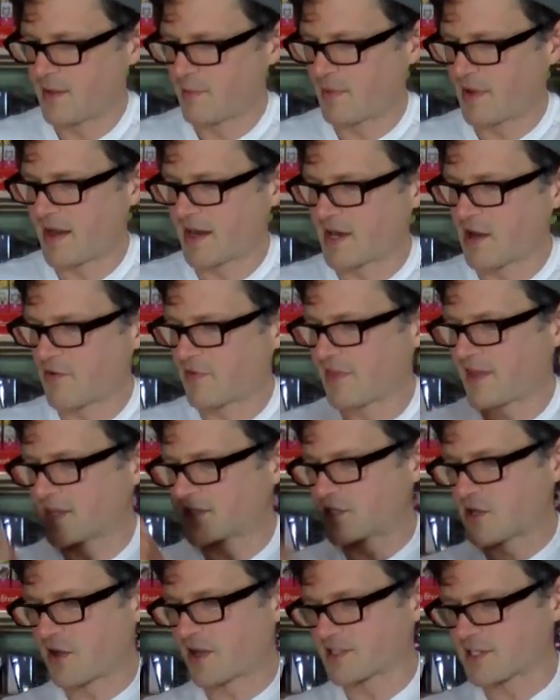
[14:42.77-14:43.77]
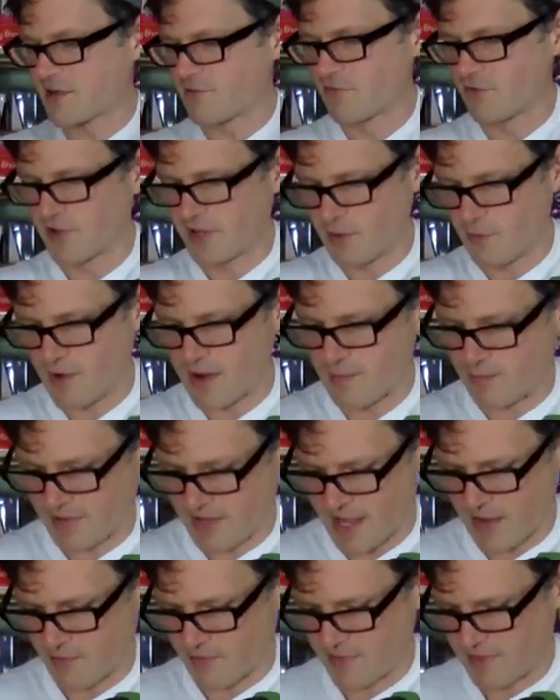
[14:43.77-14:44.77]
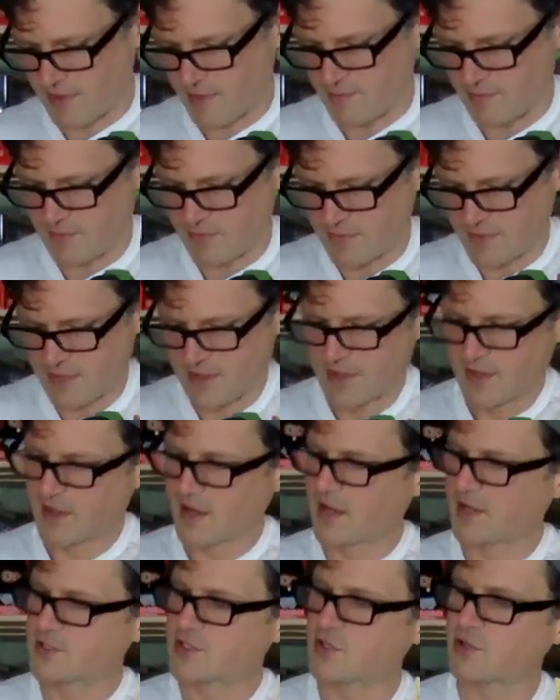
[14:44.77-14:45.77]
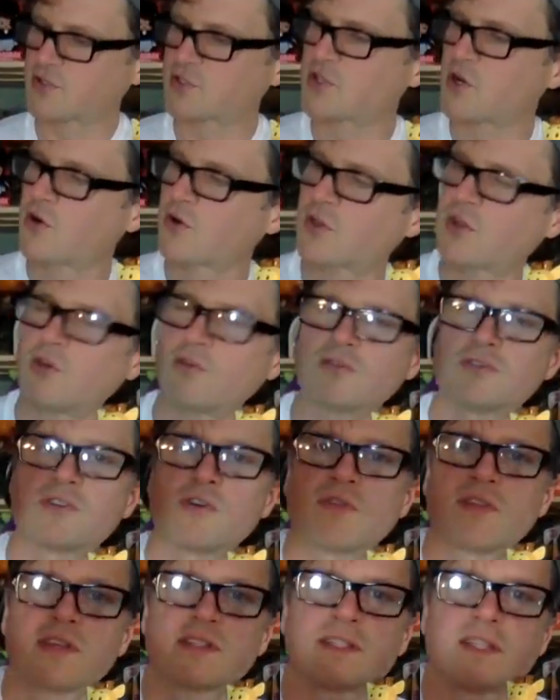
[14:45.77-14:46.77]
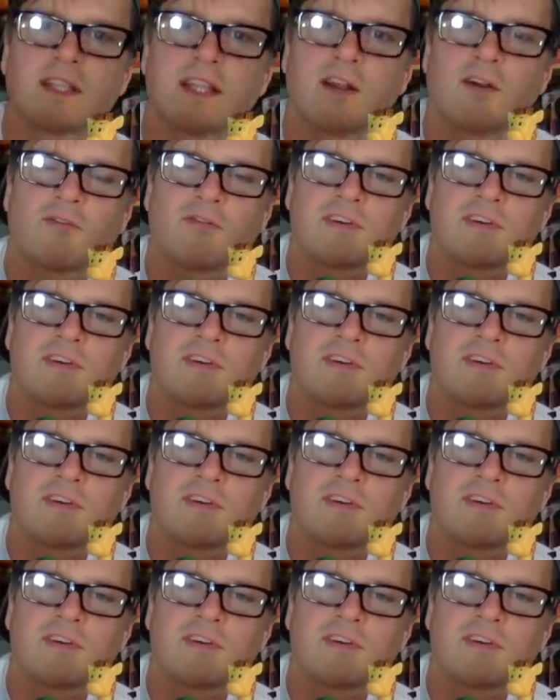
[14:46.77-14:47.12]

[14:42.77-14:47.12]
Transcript: But I don't think so because I really want to play with them. Because they're so cute. So this little